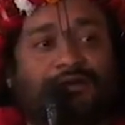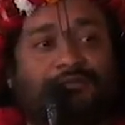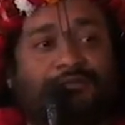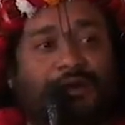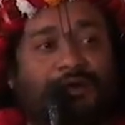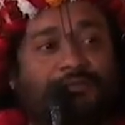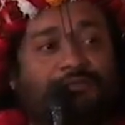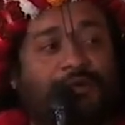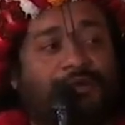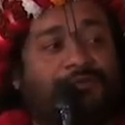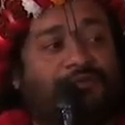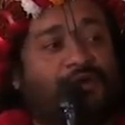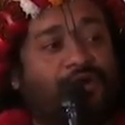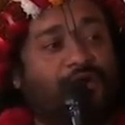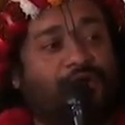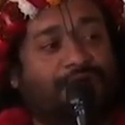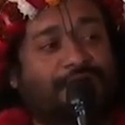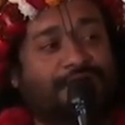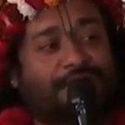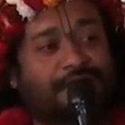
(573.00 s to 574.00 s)
But before
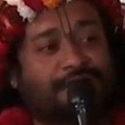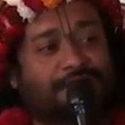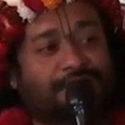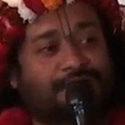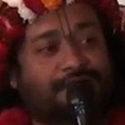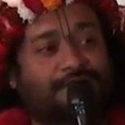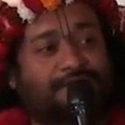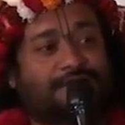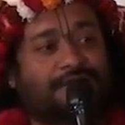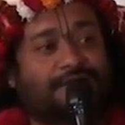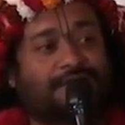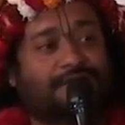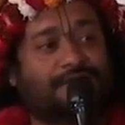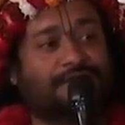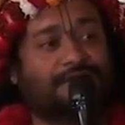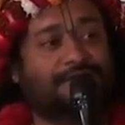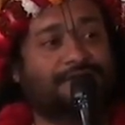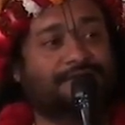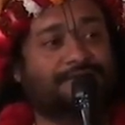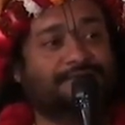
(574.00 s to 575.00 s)
you will take shelter,
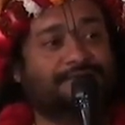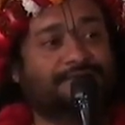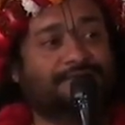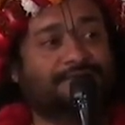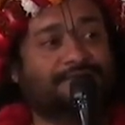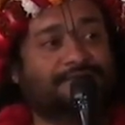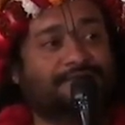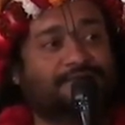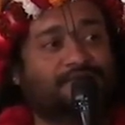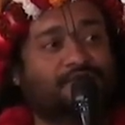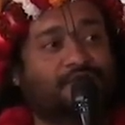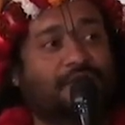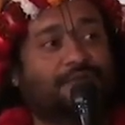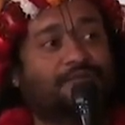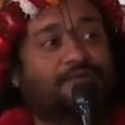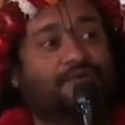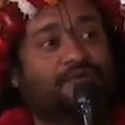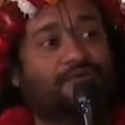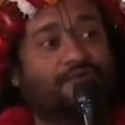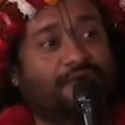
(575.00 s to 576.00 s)
you have
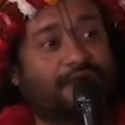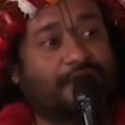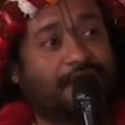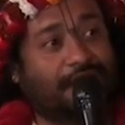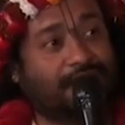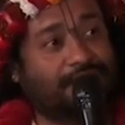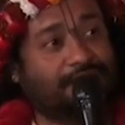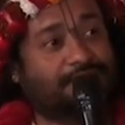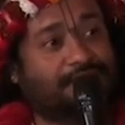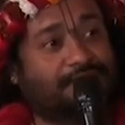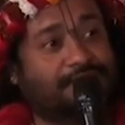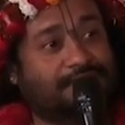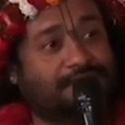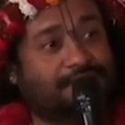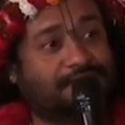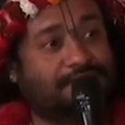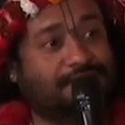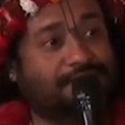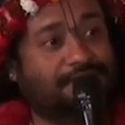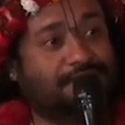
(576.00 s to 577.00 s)
to realize
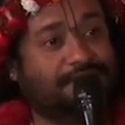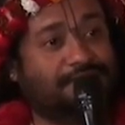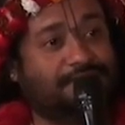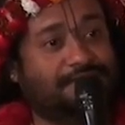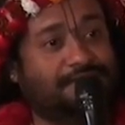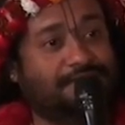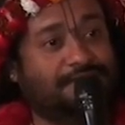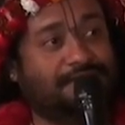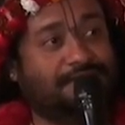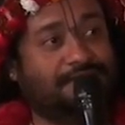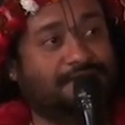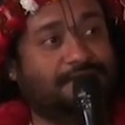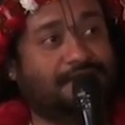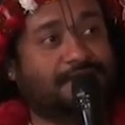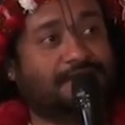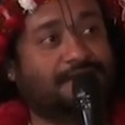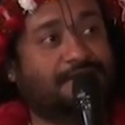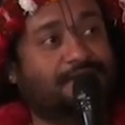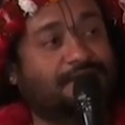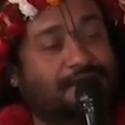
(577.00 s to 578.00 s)
this,
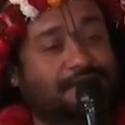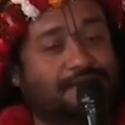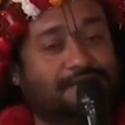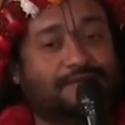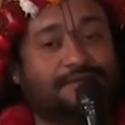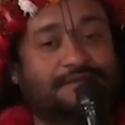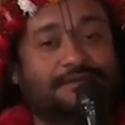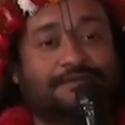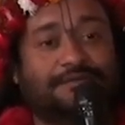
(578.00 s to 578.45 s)
that yes,